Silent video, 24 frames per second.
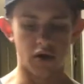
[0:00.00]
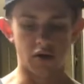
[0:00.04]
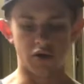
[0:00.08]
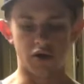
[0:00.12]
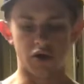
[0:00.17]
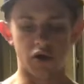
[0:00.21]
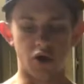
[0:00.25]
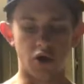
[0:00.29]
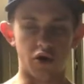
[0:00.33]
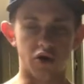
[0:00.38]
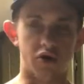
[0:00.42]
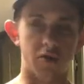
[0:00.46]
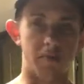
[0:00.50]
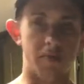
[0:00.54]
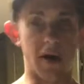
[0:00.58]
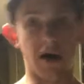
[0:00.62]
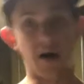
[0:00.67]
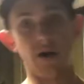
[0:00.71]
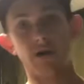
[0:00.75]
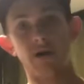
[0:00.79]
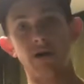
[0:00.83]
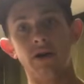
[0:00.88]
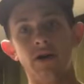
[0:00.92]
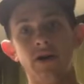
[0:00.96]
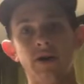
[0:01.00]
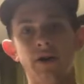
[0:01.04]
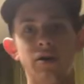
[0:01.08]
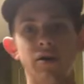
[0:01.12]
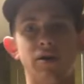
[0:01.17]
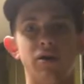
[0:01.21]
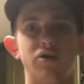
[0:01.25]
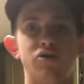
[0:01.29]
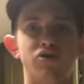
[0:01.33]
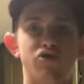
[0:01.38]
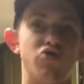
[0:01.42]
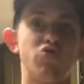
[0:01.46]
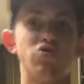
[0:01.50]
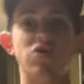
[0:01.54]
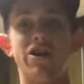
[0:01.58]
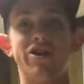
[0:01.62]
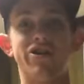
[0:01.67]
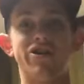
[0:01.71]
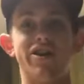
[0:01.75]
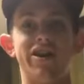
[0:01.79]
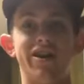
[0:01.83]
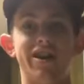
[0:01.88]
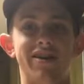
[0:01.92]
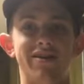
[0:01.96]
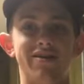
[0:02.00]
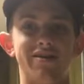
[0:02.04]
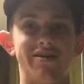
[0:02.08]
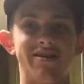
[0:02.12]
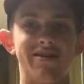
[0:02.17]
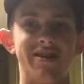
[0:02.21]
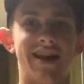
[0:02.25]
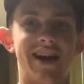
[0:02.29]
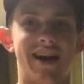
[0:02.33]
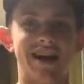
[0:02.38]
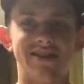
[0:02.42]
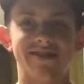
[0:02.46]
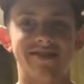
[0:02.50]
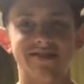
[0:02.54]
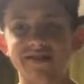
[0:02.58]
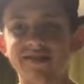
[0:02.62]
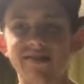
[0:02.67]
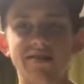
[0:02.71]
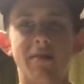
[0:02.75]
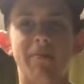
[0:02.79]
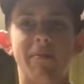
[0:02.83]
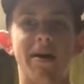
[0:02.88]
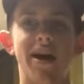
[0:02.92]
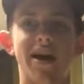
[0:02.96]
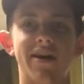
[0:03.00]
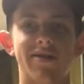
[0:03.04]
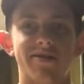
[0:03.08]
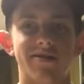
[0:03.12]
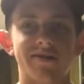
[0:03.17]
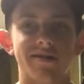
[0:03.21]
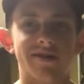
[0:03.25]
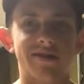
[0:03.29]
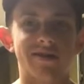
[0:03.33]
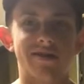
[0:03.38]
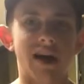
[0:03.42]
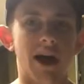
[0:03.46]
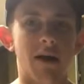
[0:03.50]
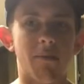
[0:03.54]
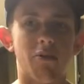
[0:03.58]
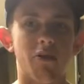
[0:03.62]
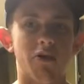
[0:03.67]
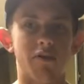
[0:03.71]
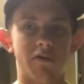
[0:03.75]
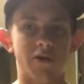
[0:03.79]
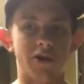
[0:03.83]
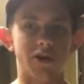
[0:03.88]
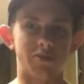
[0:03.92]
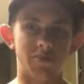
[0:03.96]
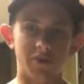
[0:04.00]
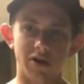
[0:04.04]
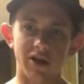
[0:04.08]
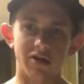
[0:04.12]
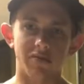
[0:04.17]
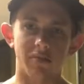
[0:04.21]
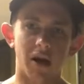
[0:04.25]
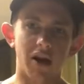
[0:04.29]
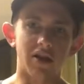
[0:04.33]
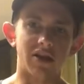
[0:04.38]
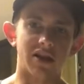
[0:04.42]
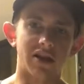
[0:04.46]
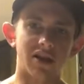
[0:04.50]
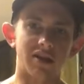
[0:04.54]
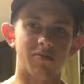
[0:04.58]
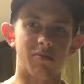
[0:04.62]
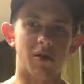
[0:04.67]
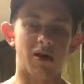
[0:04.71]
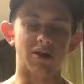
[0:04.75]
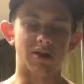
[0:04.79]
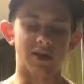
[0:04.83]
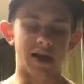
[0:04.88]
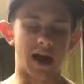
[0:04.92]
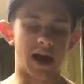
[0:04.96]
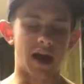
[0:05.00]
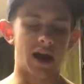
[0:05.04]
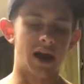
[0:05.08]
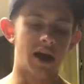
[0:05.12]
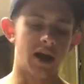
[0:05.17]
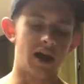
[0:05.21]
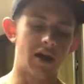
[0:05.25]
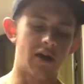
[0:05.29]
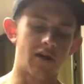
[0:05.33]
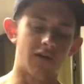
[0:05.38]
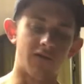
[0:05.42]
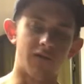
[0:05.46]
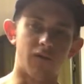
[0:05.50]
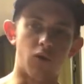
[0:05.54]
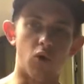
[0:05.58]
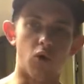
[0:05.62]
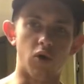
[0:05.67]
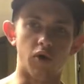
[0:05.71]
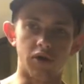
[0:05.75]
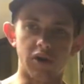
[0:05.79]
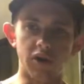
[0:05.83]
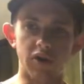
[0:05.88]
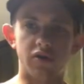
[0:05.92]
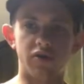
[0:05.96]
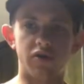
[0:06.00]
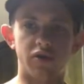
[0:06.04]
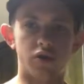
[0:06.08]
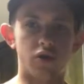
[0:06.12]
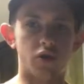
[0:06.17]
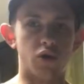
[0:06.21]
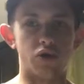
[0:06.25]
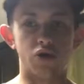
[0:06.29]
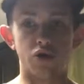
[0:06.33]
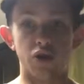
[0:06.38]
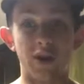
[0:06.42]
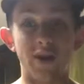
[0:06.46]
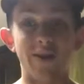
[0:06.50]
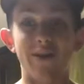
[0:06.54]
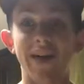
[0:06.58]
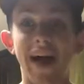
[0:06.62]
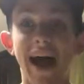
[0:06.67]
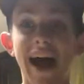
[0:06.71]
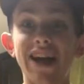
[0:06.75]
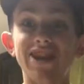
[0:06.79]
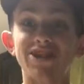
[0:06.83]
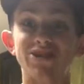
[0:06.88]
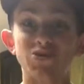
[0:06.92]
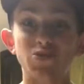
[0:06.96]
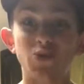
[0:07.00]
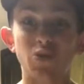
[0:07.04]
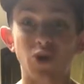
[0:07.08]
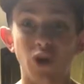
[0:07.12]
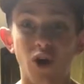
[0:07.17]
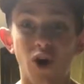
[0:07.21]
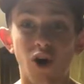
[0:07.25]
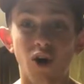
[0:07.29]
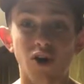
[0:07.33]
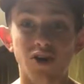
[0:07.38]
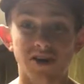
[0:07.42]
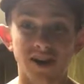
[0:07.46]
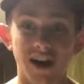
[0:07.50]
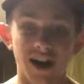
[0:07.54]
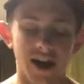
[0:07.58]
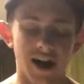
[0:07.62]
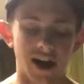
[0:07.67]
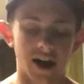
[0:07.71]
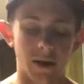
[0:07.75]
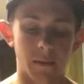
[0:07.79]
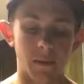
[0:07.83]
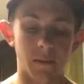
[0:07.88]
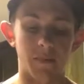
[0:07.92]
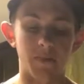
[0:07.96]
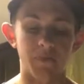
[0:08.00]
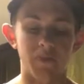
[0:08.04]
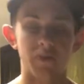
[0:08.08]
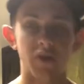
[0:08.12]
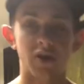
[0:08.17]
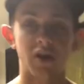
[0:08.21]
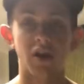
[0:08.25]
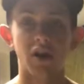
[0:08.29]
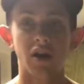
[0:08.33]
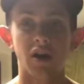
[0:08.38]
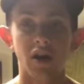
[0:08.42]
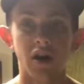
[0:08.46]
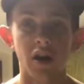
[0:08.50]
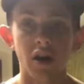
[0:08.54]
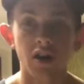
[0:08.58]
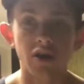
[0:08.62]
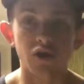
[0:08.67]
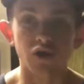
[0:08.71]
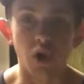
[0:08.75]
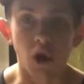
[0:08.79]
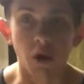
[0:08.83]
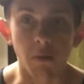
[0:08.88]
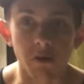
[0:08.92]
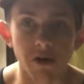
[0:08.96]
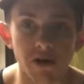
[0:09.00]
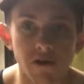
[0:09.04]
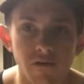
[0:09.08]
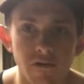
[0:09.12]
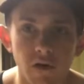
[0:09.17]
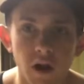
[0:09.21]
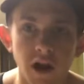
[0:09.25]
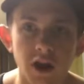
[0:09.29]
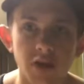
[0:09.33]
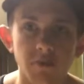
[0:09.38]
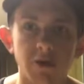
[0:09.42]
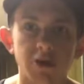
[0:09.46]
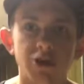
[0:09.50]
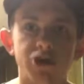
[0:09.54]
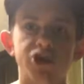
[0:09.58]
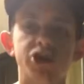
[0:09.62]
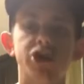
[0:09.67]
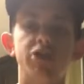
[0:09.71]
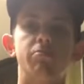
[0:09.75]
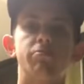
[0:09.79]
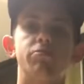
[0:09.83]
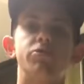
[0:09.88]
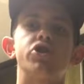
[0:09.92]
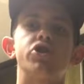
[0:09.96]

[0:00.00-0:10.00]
so it's about 200 days. The math is not perfect, but it's about that for these two, so they last you a long time. Don't be afraid to be cheap.